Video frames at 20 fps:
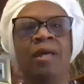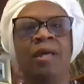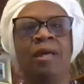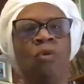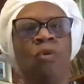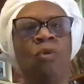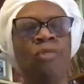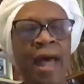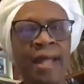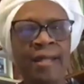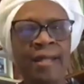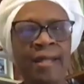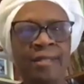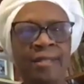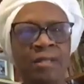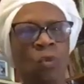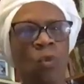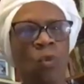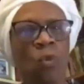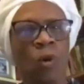Well, that's
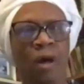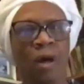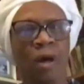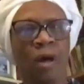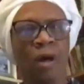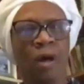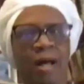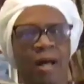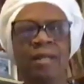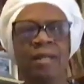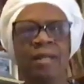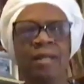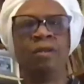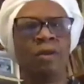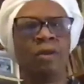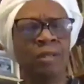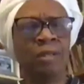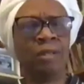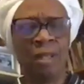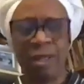the one. And you
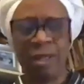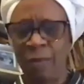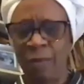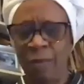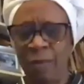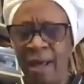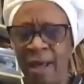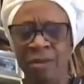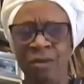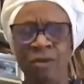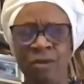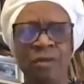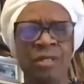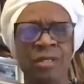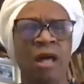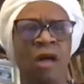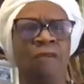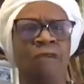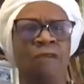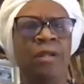can think about
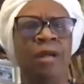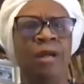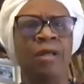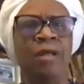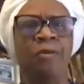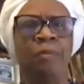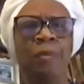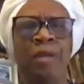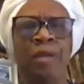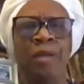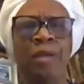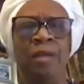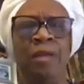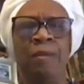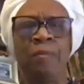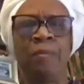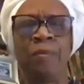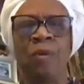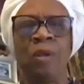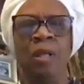yourself and other
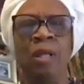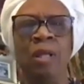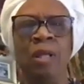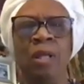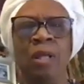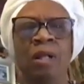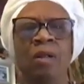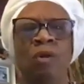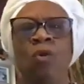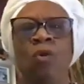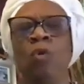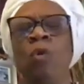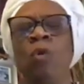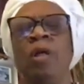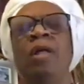people who,